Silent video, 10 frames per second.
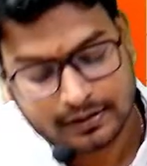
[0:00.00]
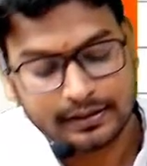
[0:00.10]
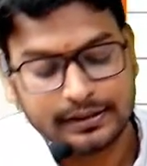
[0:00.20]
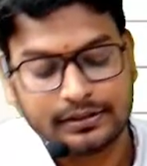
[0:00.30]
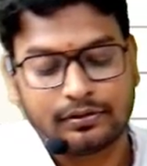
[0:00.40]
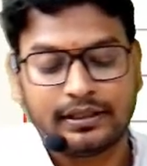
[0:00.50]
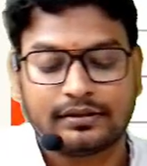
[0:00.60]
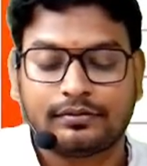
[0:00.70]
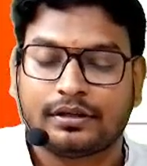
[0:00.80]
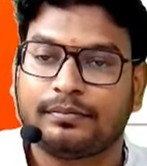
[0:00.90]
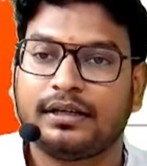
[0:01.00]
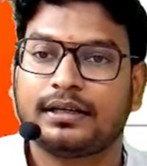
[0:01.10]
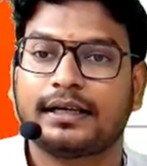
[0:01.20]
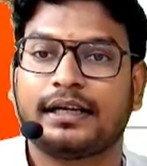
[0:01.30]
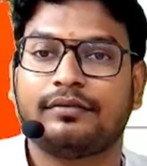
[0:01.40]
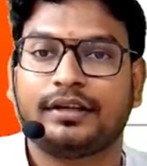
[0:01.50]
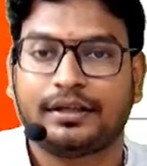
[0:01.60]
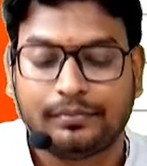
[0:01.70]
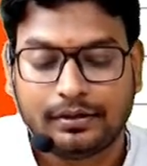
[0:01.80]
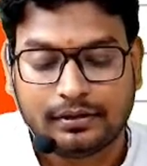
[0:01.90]
is called as what, ma?
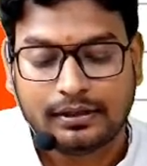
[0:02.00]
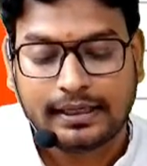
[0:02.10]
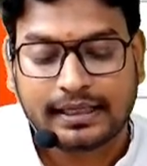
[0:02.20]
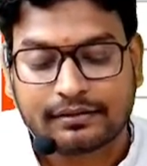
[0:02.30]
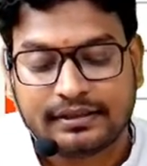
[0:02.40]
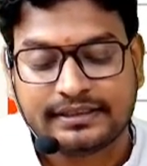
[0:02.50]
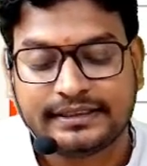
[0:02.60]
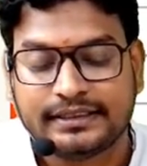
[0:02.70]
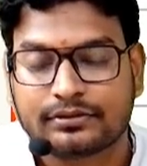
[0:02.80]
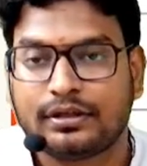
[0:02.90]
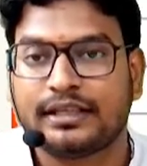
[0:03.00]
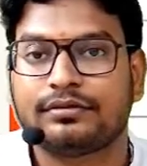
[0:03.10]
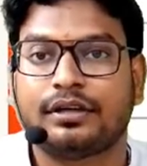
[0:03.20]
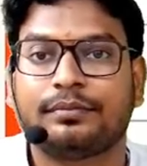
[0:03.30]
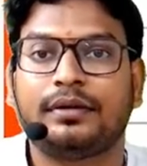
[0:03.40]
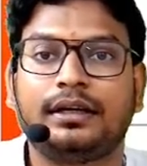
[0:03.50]
Convertible. Otherwise it is called as what, ma?